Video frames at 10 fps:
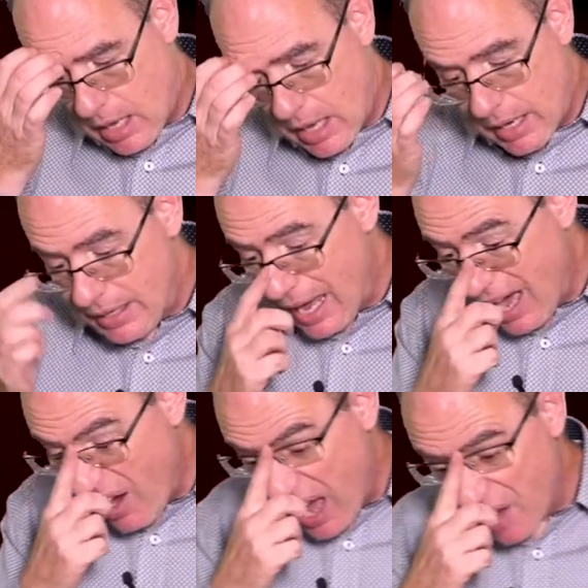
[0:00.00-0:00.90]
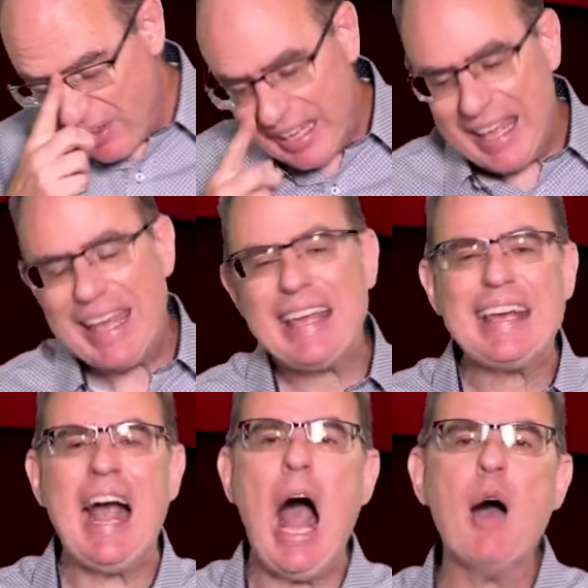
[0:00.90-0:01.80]
And I now have a
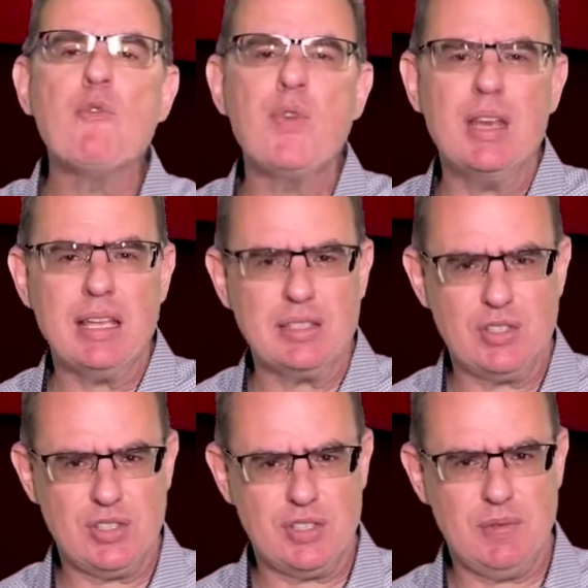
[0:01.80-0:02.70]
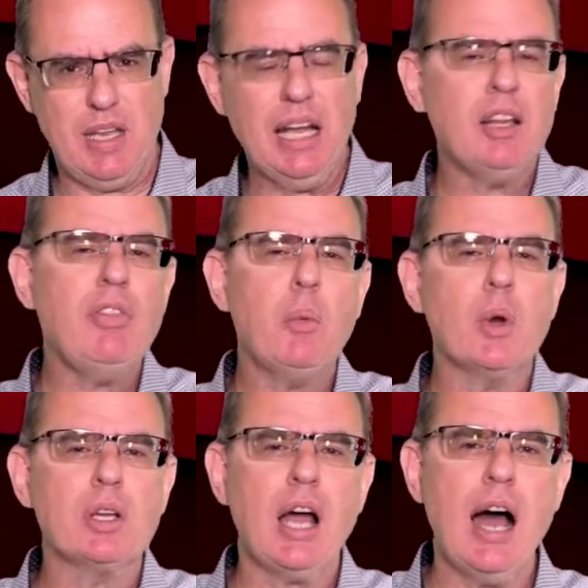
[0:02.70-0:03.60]
confidence. And I love that
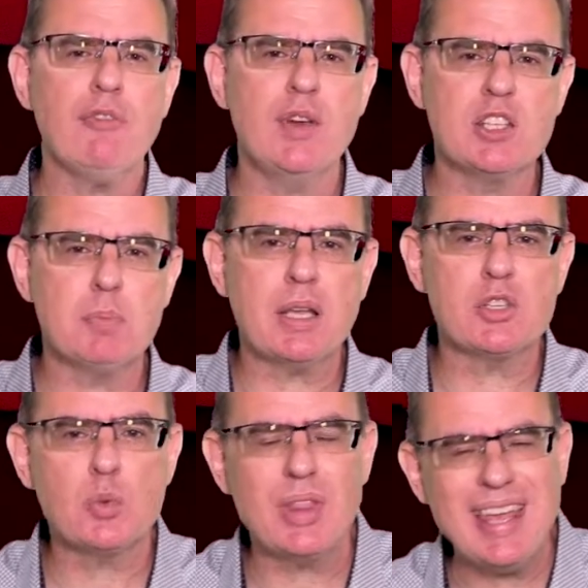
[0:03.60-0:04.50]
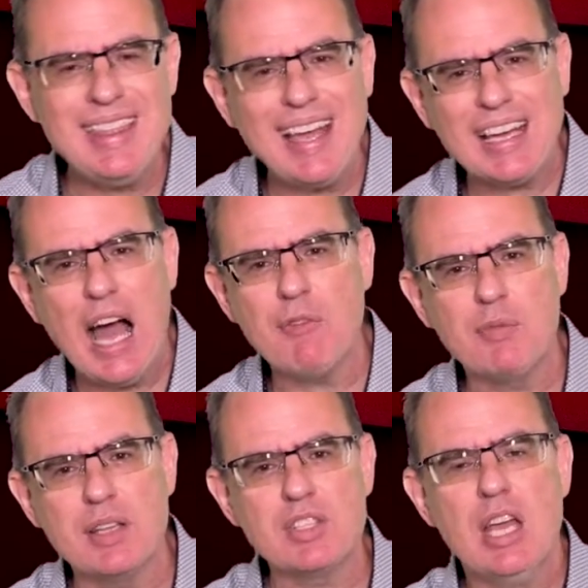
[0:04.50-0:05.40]
word confidence because within that
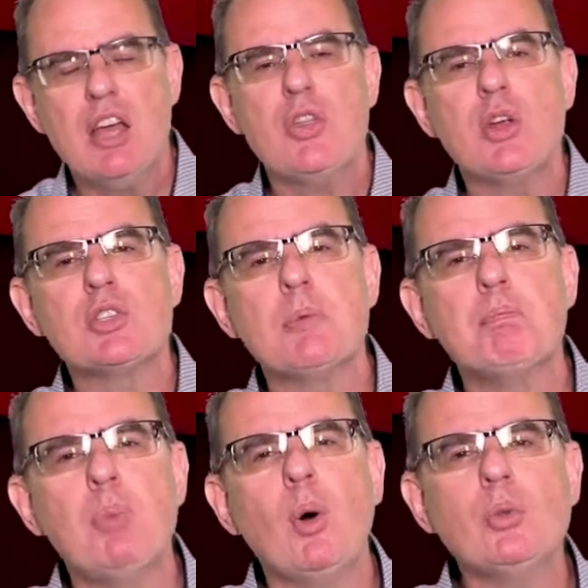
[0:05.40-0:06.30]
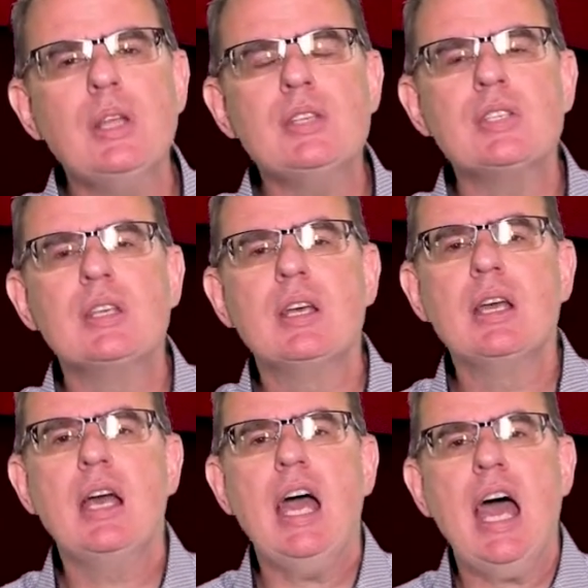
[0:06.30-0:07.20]
confidence, there's a boldness
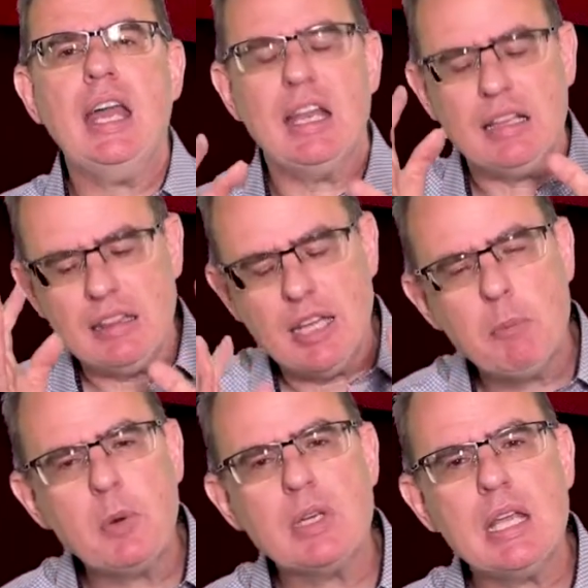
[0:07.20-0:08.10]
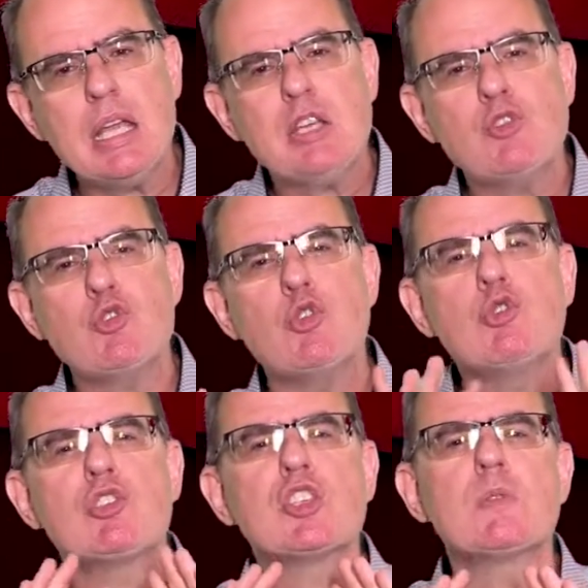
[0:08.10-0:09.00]
and a liberty to
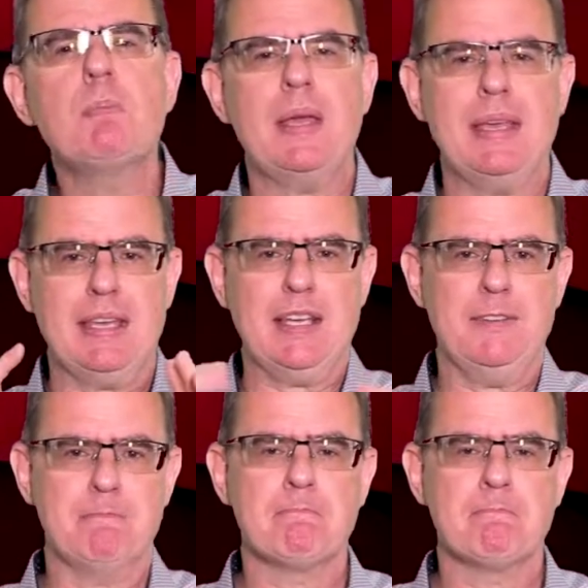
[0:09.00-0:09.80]
speak.